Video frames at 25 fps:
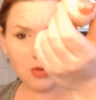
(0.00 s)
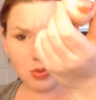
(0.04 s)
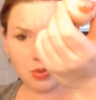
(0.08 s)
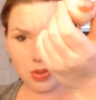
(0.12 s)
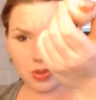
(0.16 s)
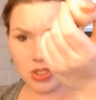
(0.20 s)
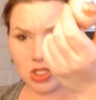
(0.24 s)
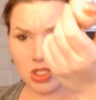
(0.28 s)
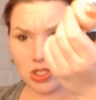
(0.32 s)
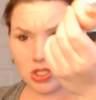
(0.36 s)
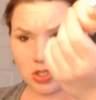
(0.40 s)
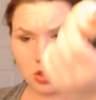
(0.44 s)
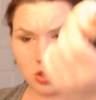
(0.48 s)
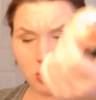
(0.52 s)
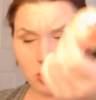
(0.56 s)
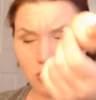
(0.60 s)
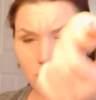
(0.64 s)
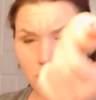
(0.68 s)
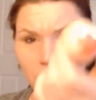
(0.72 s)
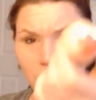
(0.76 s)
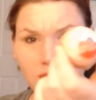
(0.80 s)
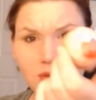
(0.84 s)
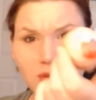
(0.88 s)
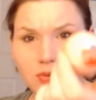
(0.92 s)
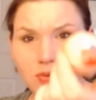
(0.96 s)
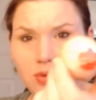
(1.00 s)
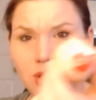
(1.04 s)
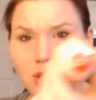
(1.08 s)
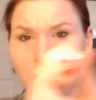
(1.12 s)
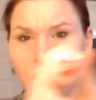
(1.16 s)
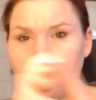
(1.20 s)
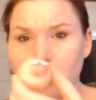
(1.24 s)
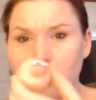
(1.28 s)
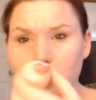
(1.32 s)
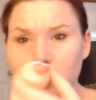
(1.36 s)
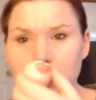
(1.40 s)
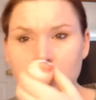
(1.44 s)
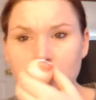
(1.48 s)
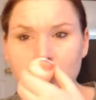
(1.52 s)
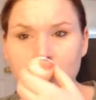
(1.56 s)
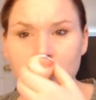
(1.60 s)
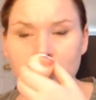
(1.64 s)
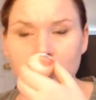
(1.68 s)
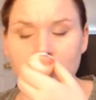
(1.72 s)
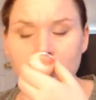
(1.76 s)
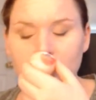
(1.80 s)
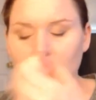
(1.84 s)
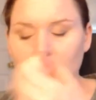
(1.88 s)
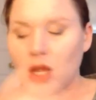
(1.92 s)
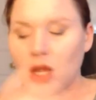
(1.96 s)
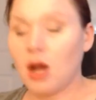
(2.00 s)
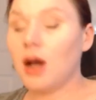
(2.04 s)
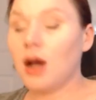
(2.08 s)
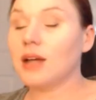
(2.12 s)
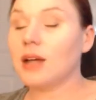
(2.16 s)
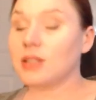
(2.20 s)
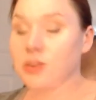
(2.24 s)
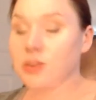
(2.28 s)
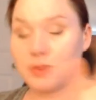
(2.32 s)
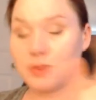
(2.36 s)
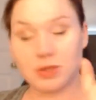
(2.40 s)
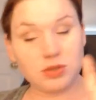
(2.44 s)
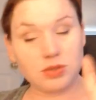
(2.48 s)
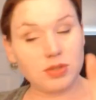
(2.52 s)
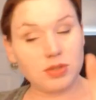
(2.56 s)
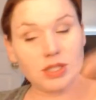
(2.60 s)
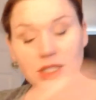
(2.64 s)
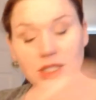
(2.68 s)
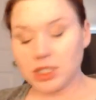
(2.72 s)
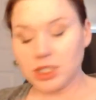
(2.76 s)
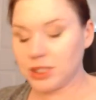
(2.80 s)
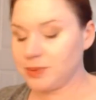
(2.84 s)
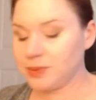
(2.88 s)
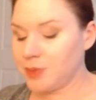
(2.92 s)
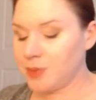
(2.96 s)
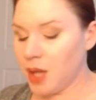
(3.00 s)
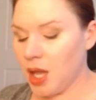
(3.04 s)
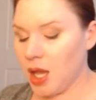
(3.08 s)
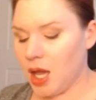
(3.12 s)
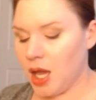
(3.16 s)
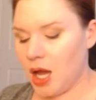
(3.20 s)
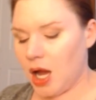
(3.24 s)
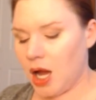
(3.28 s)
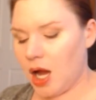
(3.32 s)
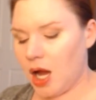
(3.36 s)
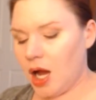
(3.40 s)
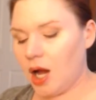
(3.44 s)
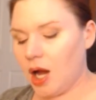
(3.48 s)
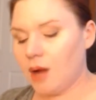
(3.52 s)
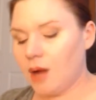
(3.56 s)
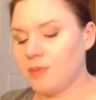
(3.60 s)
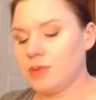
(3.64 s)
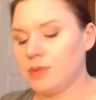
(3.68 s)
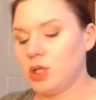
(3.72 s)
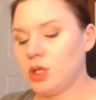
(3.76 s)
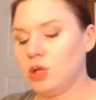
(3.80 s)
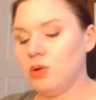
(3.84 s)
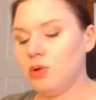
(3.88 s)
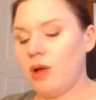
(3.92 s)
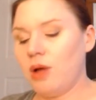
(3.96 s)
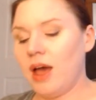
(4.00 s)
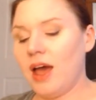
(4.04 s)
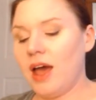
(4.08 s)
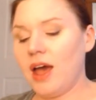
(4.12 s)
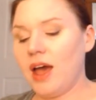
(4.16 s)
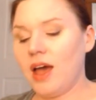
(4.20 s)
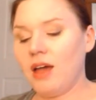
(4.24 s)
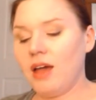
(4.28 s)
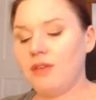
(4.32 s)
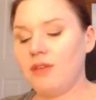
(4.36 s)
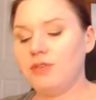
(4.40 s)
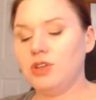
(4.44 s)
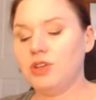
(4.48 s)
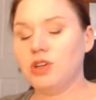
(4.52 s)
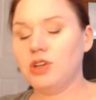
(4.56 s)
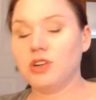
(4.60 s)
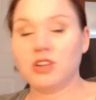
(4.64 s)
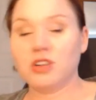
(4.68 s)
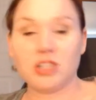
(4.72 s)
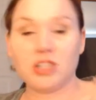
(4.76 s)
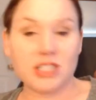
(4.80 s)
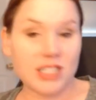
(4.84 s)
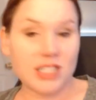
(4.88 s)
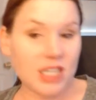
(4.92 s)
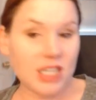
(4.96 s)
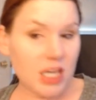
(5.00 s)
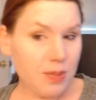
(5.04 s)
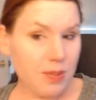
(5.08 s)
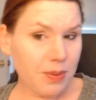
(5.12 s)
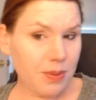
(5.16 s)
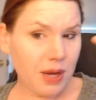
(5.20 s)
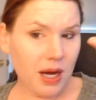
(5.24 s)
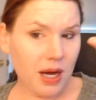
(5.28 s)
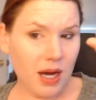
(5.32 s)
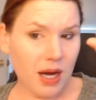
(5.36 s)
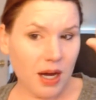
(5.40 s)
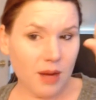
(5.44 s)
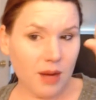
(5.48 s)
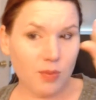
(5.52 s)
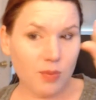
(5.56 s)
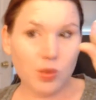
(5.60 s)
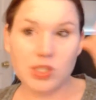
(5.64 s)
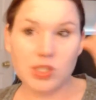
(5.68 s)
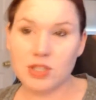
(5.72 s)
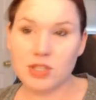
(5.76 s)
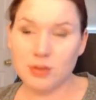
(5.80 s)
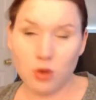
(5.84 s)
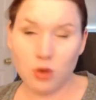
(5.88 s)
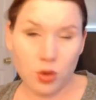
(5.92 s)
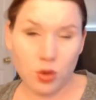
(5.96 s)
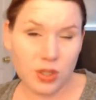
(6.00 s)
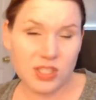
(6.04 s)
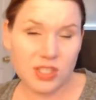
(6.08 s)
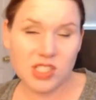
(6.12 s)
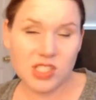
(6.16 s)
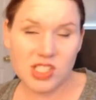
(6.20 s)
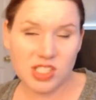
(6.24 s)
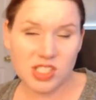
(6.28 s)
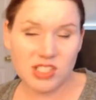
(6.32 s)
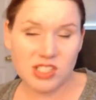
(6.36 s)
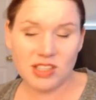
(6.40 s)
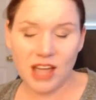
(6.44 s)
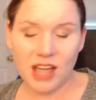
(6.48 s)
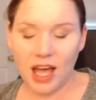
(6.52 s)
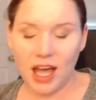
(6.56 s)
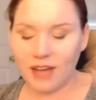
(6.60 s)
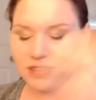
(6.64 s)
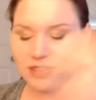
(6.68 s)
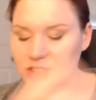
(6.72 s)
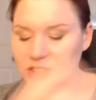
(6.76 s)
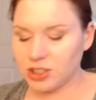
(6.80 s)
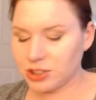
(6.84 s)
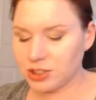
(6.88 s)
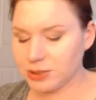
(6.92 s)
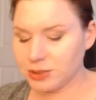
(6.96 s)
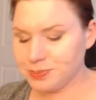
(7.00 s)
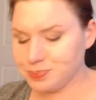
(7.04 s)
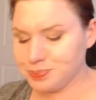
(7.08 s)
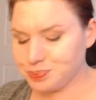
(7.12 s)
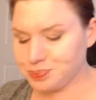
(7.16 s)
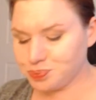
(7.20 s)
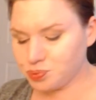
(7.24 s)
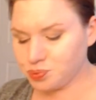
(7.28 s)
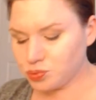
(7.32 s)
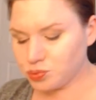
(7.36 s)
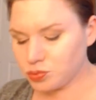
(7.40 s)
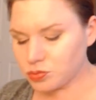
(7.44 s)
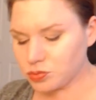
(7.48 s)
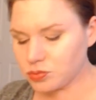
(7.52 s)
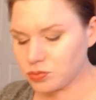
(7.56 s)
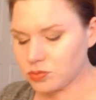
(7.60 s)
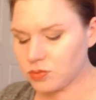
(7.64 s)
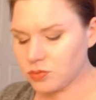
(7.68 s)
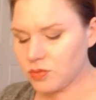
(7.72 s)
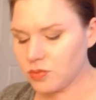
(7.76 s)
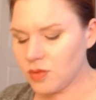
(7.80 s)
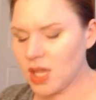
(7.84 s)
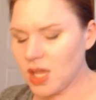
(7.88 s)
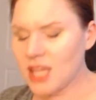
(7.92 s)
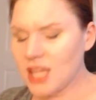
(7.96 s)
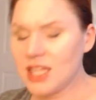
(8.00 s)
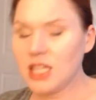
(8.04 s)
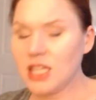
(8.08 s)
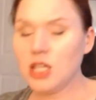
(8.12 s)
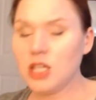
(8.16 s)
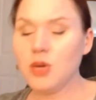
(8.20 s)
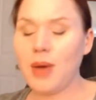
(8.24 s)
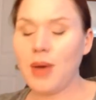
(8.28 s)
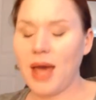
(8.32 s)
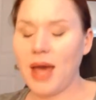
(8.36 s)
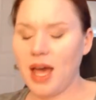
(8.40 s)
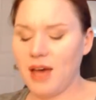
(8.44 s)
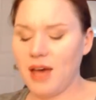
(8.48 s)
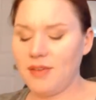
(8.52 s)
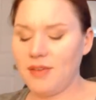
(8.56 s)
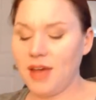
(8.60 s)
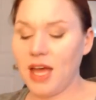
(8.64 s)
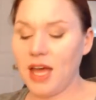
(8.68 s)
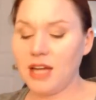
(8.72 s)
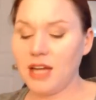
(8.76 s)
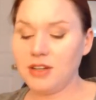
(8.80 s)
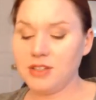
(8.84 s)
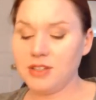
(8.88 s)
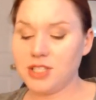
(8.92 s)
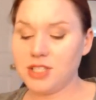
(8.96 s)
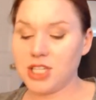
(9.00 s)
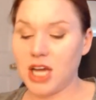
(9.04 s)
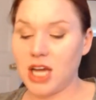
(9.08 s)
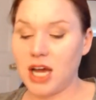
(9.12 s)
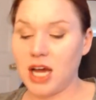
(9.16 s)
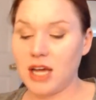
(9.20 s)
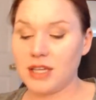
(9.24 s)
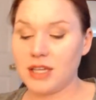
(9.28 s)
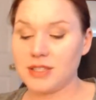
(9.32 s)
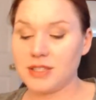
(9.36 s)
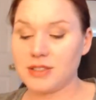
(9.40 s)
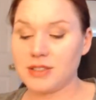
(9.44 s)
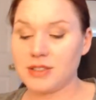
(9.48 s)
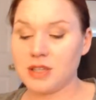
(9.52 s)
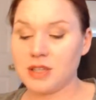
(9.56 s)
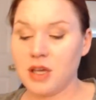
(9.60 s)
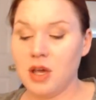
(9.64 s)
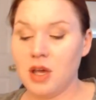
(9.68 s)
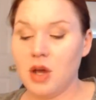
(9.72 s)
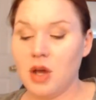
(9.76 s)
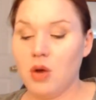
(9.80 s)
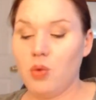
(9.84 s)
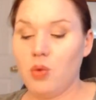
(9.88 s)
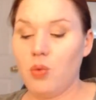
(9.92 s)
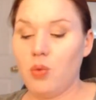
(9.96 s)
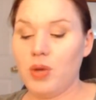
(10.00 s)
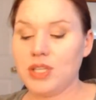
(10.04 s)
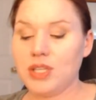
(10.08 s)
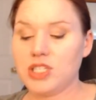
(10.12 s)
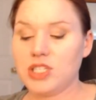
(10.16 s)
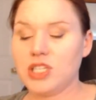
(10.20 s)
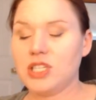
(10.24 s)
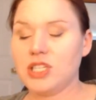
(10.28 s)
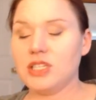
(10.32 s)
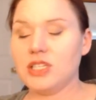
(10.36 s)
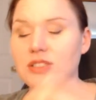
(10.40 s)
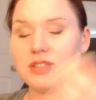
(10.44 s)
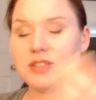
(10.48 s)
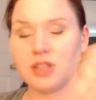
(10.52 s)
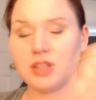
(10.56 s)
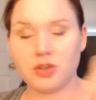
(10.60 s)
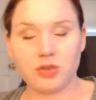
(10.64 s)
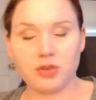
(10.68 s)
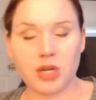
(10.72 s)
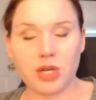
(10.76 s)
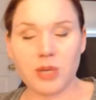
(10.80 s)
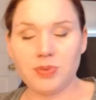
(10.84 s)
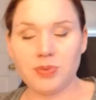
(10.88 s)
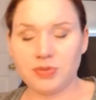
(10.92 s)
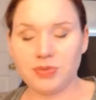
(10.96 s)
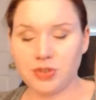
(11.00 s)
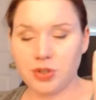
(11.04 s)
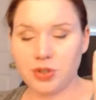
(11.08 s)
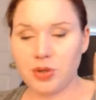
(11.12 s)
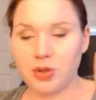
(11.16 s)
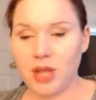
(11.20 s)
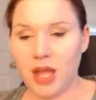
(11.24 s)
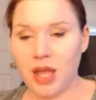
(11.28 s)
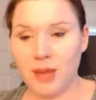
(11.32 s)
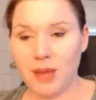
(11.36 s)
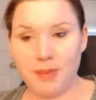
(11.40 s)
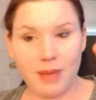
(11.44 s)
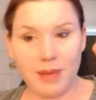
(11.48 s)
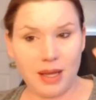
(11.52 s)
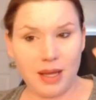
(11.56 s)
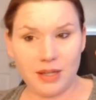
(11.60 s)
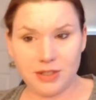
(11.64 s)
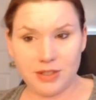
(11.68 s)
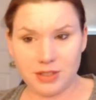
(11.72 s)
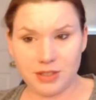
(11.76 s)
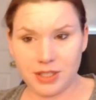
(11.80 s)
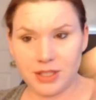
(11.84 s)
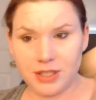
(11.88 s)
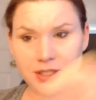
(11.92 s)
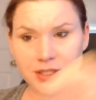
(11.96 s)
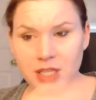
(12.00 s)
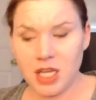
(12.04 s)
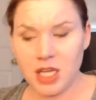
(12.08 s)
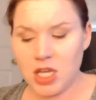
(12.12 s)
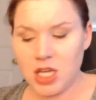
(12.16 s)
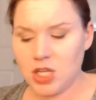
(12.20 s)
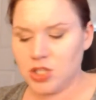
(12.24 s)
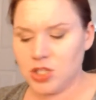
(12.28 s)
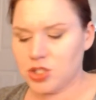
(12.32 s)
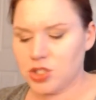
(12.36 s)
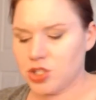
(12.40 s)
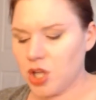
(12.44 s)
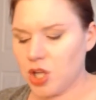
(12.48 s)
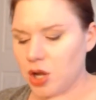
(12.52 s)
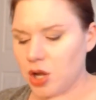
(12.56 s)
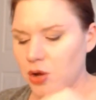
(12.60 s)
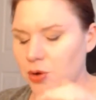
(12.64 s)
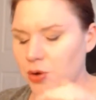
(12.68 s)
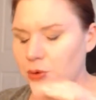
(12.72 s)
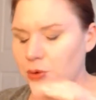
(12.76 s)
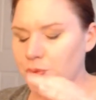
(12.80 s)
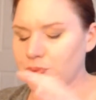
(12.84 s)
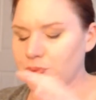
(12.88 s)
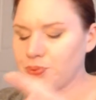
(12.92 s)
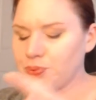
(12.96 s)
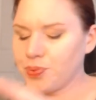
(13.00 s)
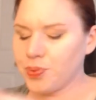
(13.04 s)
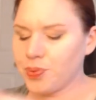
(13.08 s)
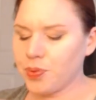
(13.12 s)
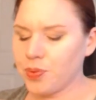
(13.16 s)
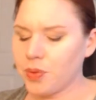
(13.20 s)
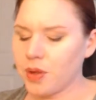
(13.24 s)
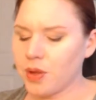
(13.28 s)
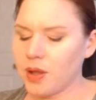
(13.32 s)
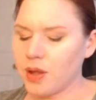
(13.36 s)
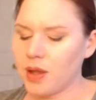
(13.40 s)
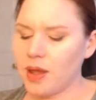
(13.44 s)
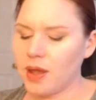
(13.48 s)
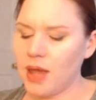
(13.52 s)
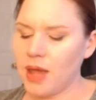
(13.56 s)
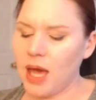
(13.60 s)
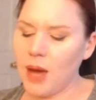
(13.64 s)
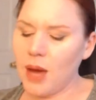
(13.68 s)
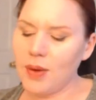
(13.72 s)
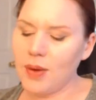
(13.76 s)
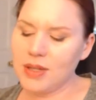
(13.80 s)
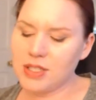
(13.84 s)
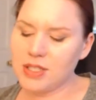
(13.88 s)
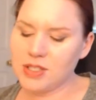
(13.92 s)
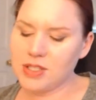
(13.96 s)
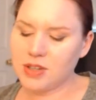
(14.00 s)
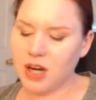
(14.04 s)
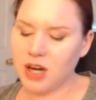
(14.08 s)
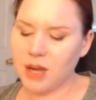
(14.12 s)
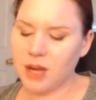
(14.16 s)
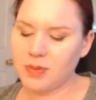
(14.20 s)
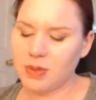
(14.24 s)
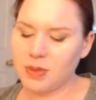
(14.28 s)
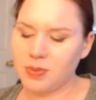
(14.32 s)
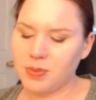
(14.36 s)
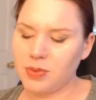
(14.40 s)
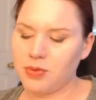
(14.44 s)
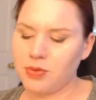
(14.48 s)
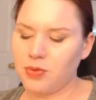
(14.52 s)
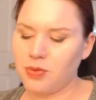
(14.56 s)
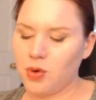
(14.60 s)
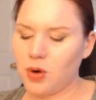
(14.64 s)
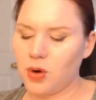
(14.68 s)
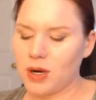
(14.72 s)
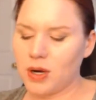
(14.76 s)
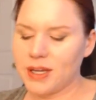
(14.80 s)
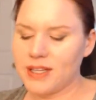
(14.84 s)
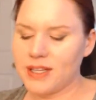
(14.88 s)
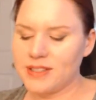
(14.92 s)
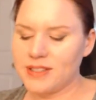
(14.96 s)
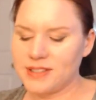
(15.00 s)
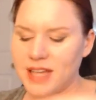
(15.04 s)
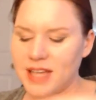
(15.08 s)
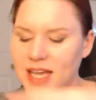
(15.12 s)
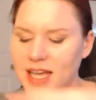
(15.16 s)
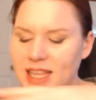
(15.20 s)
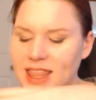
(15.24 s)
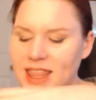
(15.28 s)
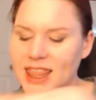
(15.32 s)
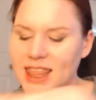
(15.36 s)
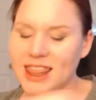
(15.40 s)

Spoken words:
which is your red rose. Ah, it smells really good. You have your keep calm, which of course is your lavender. And then you have energize, which is the grapefruit and mandarin. So how I described it before is that